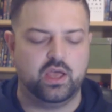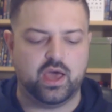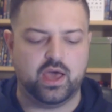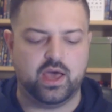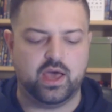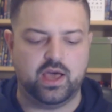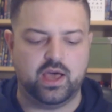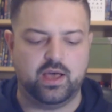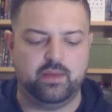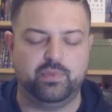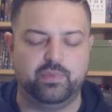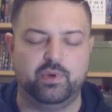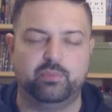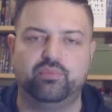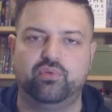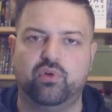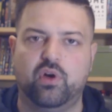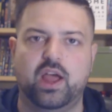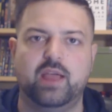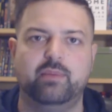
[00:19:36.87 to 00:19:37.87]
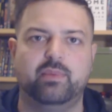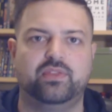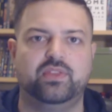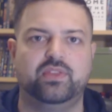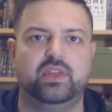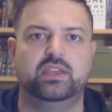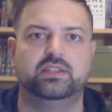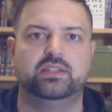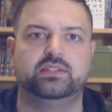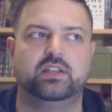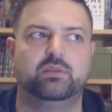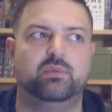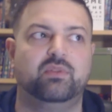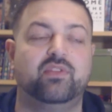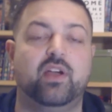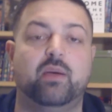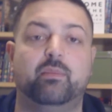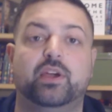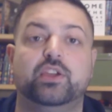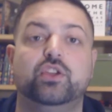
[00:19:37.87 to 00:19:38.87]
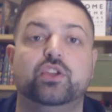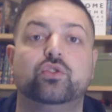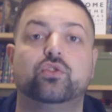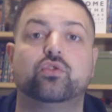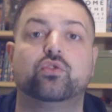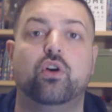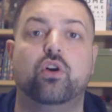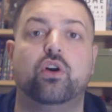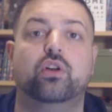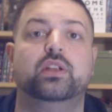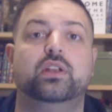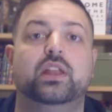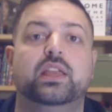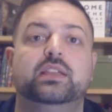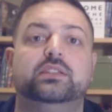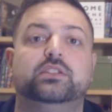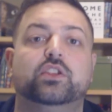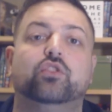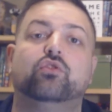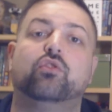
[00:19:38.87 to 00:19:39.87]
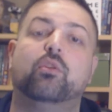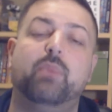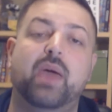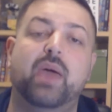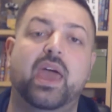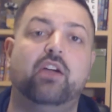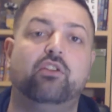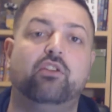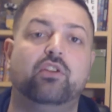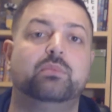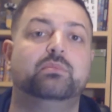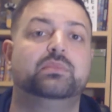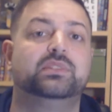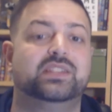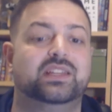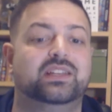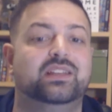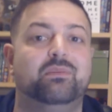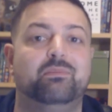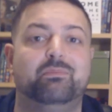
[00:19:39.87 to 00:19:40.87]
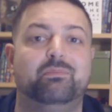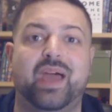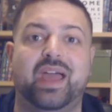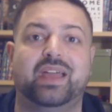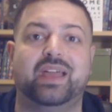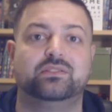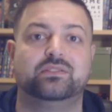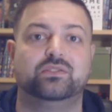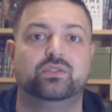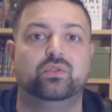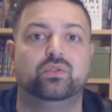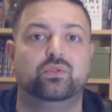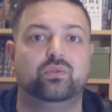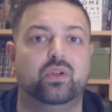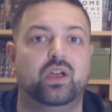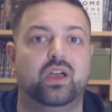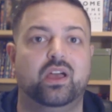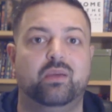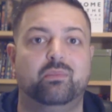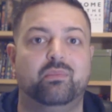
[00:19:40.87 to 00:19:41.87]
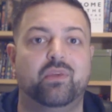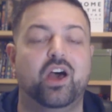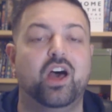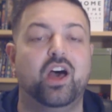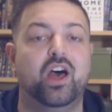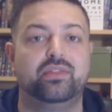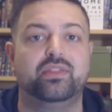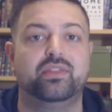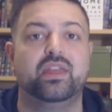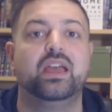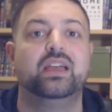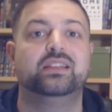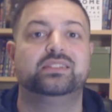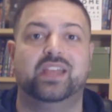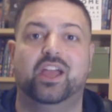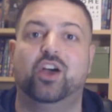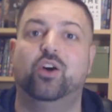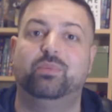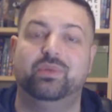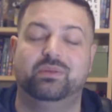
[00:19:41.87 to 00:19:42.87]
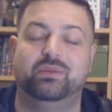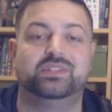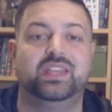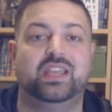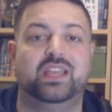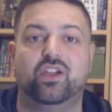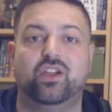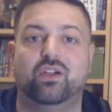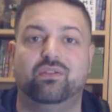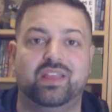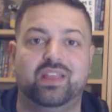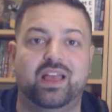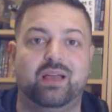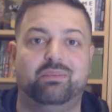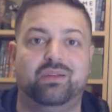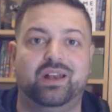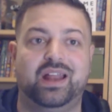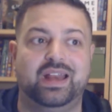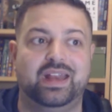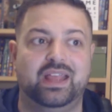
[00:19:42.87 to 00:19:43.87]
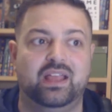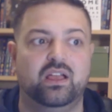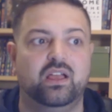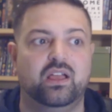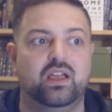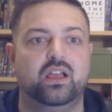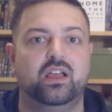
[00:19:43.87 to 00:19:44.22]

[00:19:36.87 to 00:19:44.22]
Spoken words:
But Prime, I think, is going to be found by Unicron. He's going to repair him, send him back to Earth to help him take over that planet.